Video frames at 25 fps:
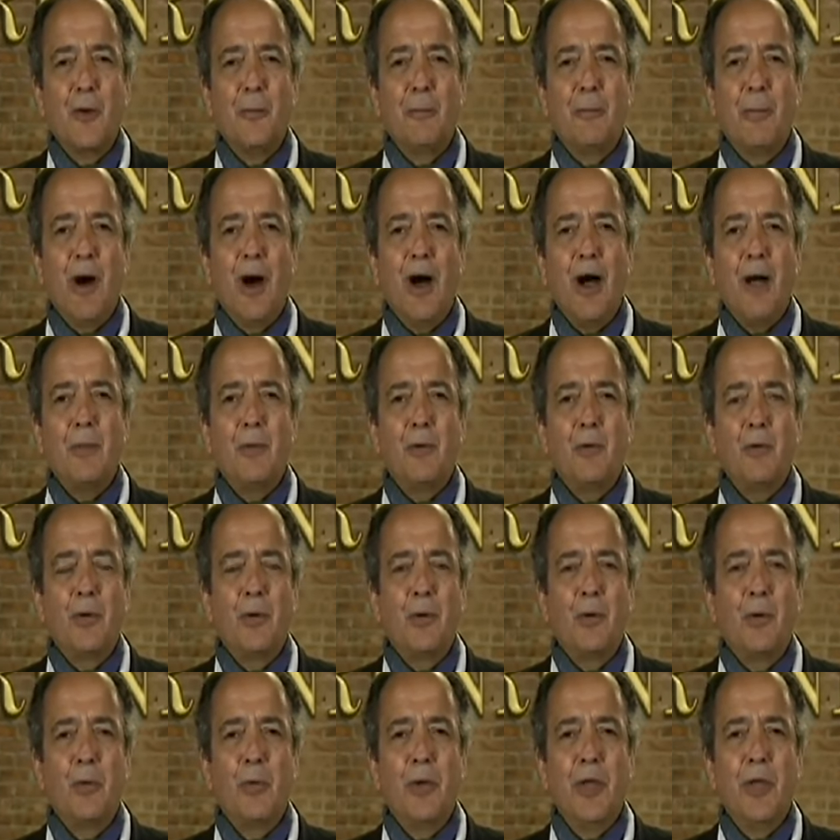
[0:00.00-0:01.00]
Obama
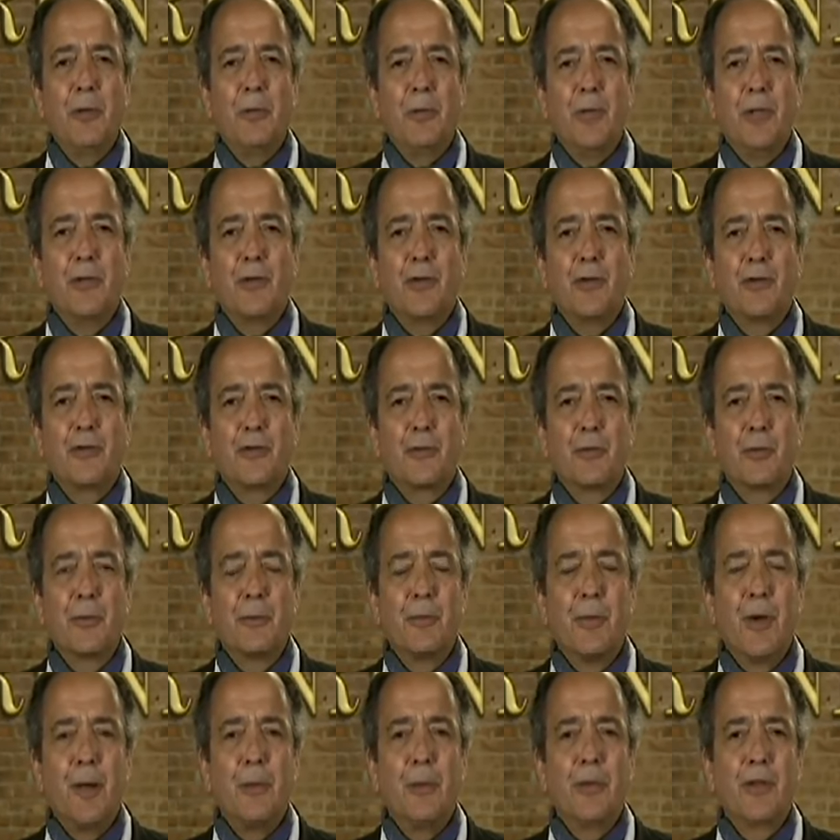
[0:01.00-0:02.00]
will win because the
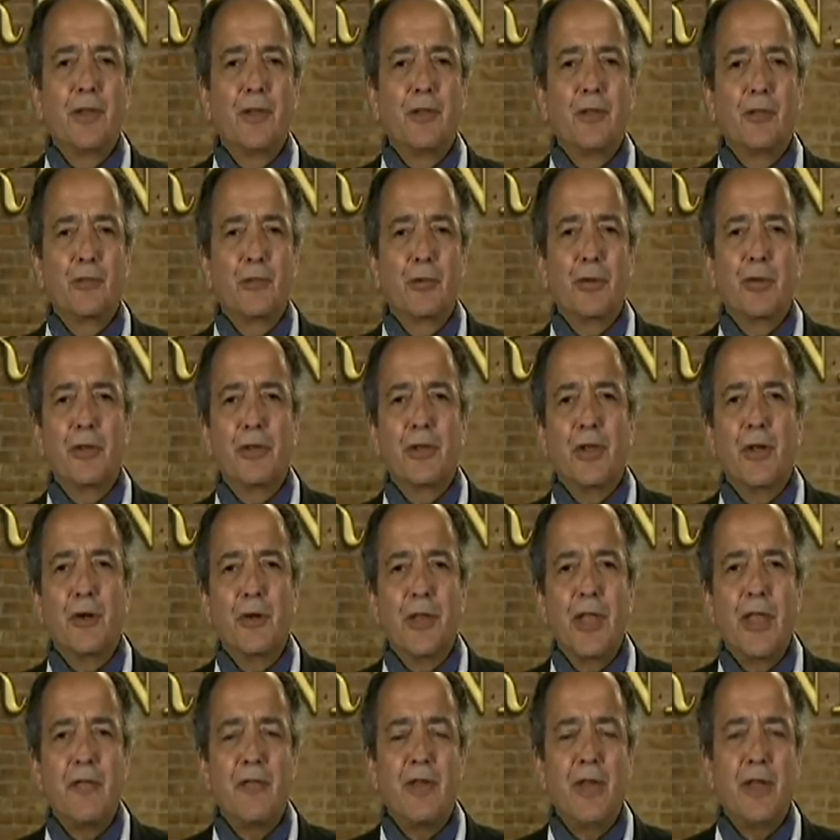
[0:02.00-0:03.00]
Republicans really
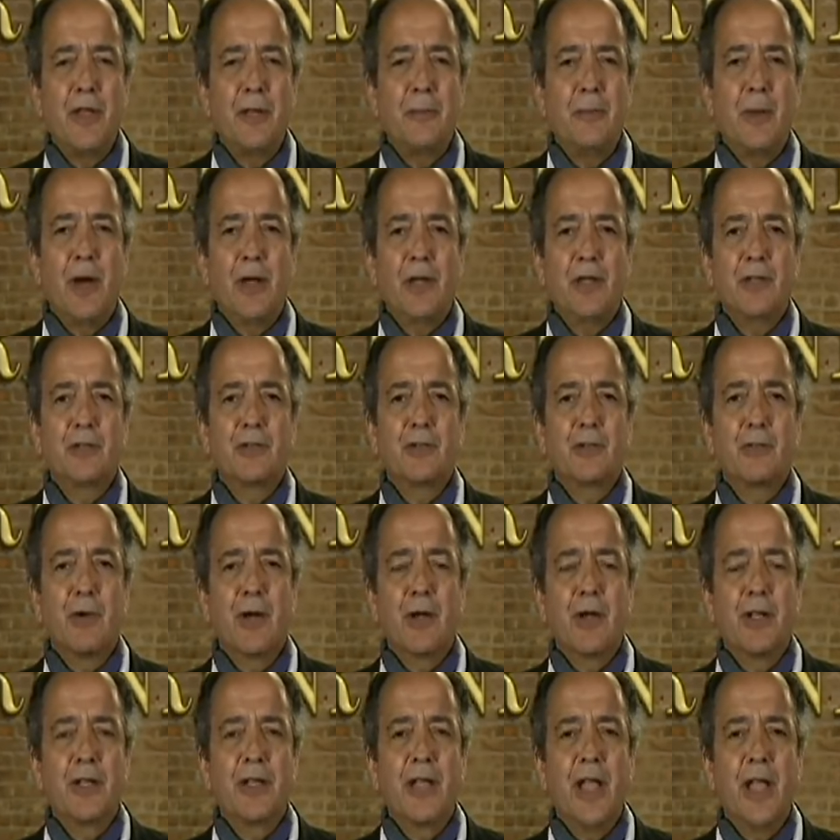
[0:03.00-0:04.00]
don't have anybody to
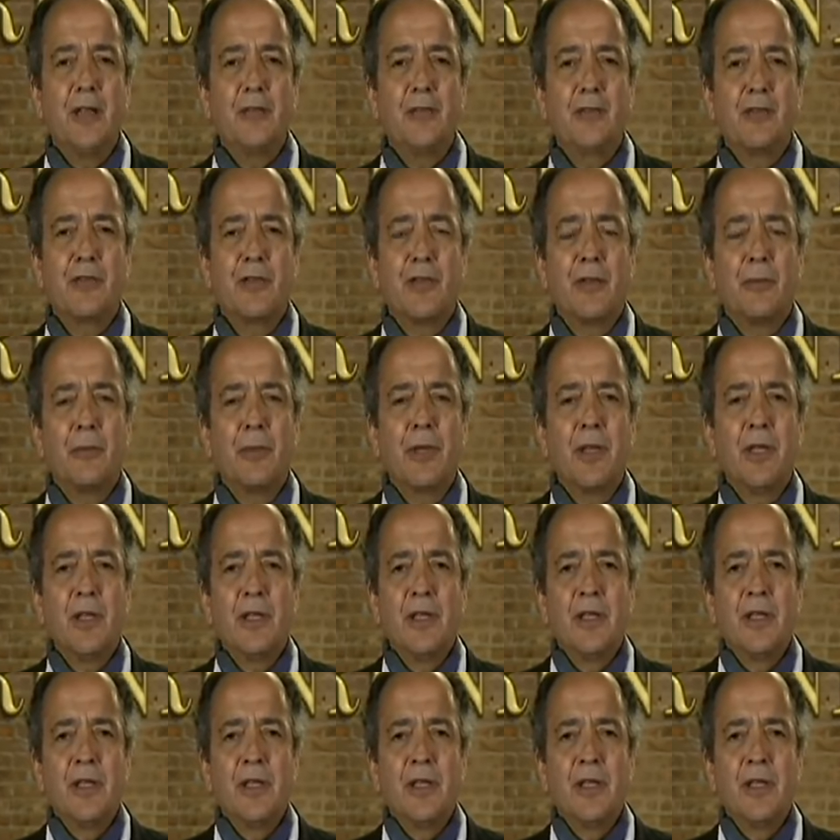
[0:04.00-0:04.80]
run against him,